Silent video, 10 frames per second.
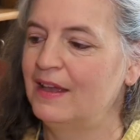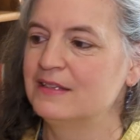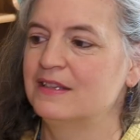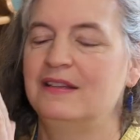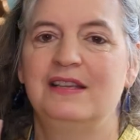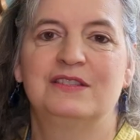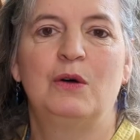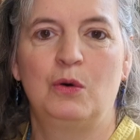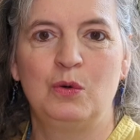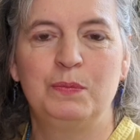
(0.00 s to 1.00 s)
So these are
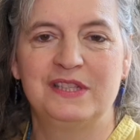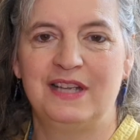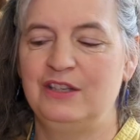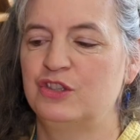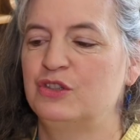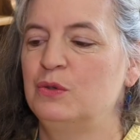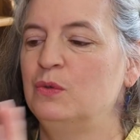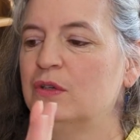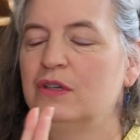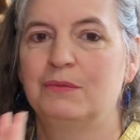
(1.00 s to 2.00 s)
all potential
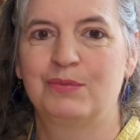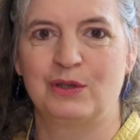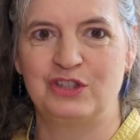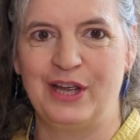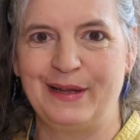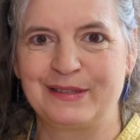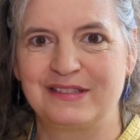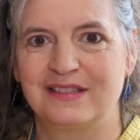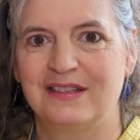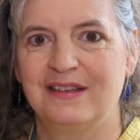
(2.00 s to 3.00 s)
projects
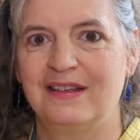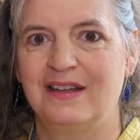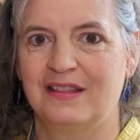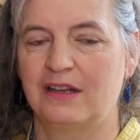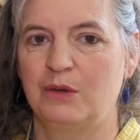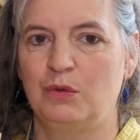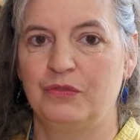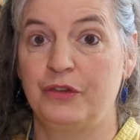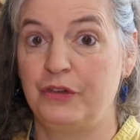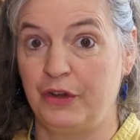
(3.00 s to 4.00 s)
that I want
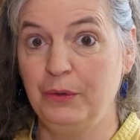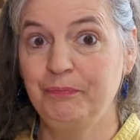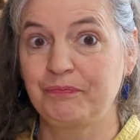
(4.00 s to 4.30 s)
to do,